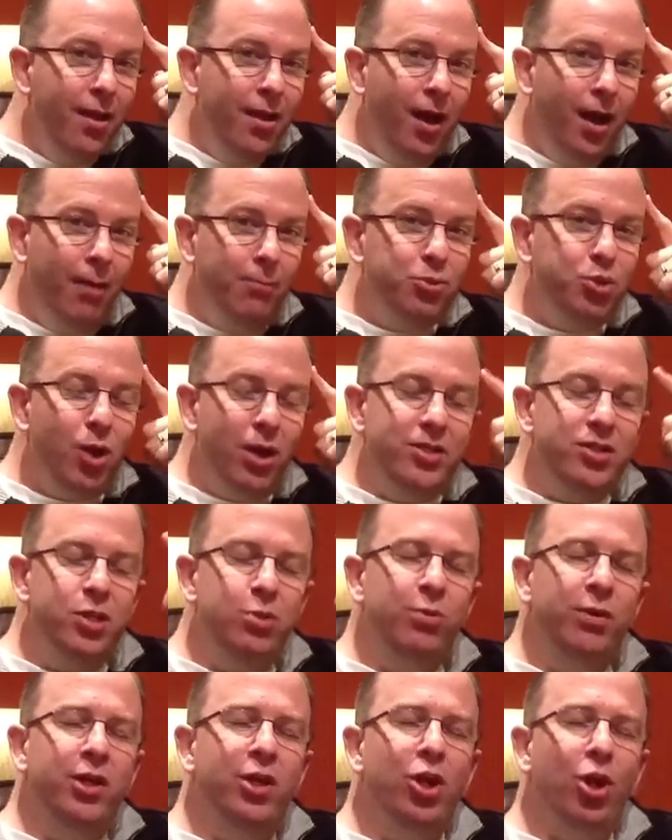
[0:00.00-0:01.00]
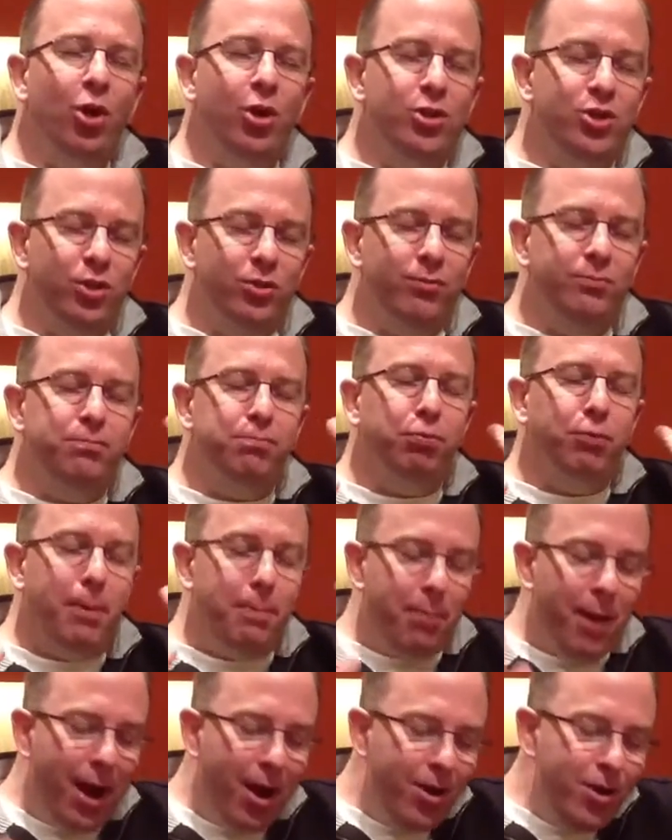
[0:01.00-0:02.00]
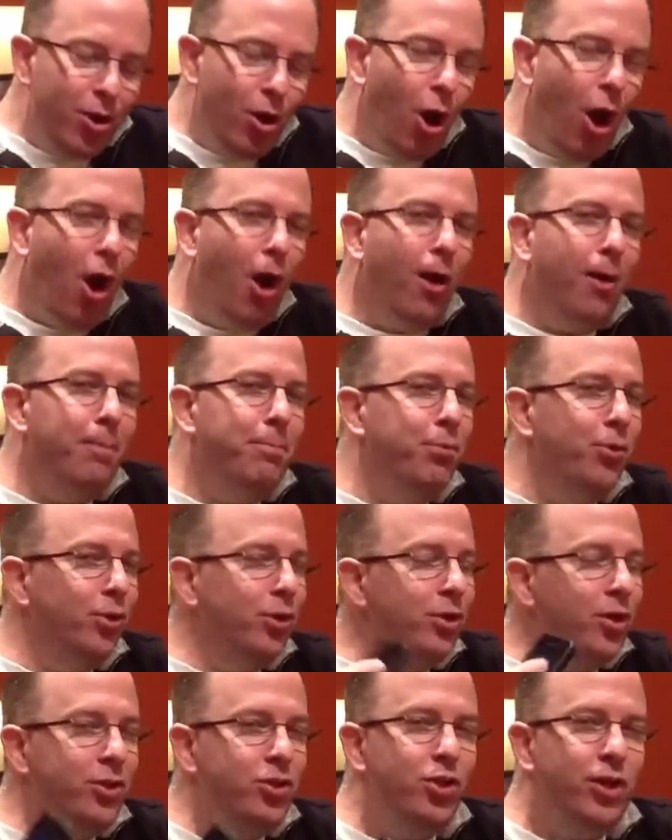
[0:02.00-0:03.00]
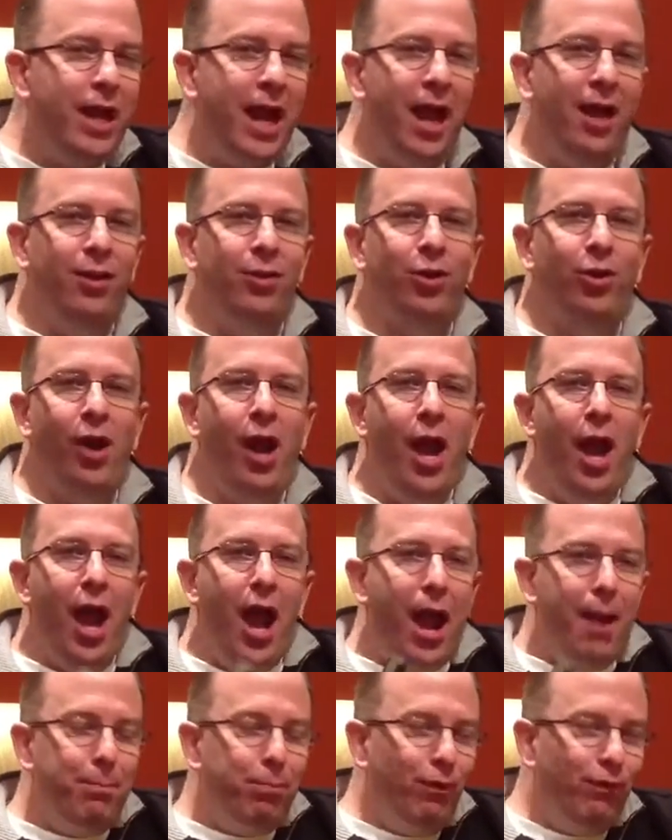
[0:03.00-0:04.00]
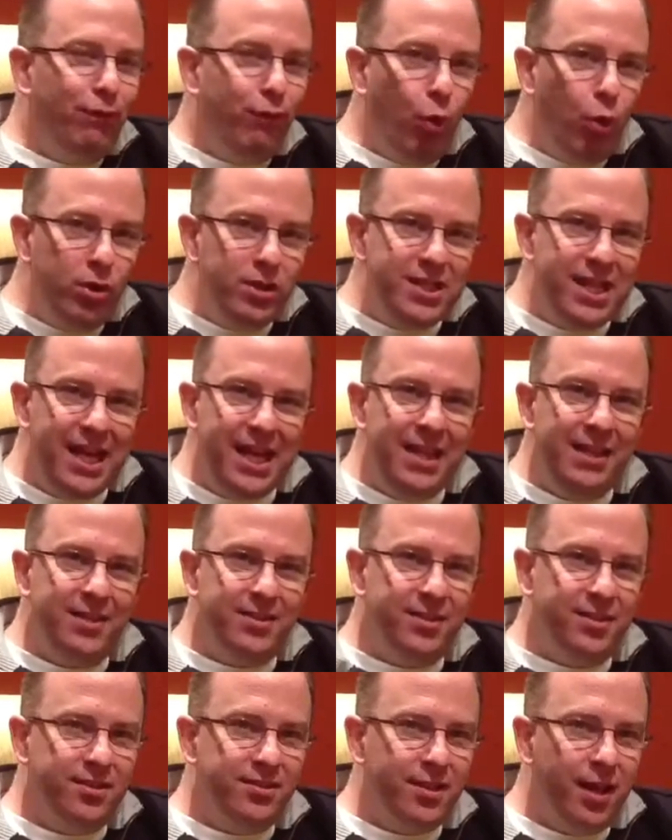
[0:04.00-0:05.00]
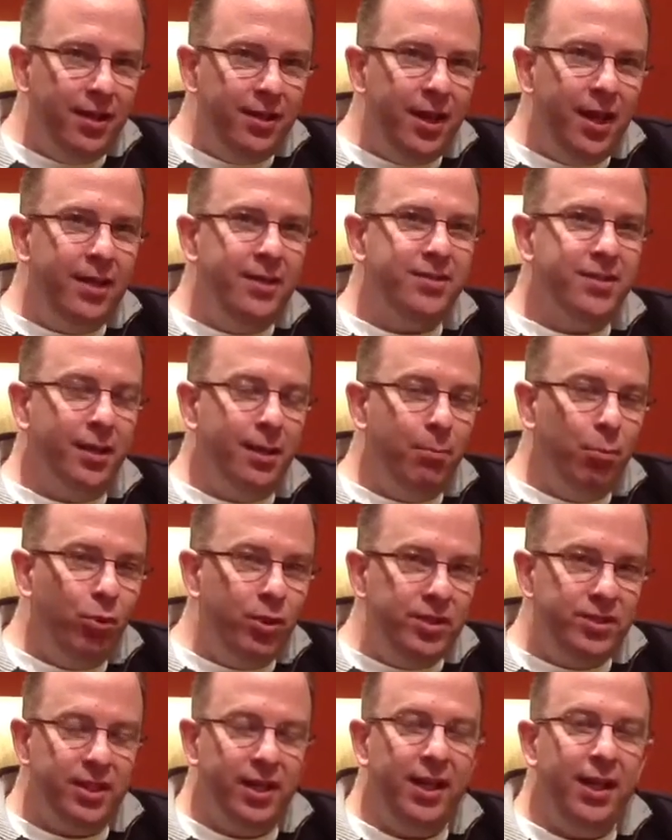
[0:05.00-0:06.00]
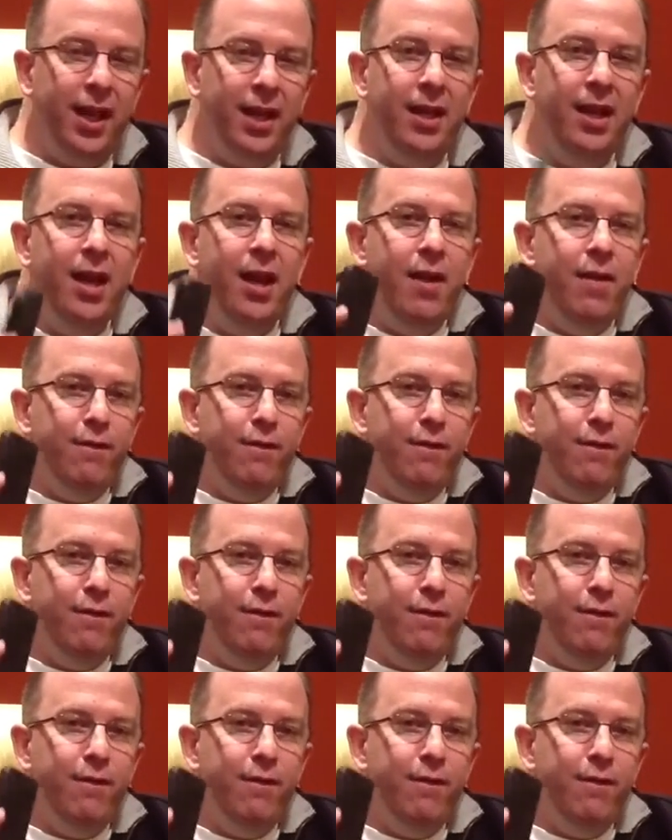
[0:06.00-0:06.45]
So I just want to encourage you, prepare your heart, put it on your calendar. April 14th, it's a Sunday morning, Sunday night.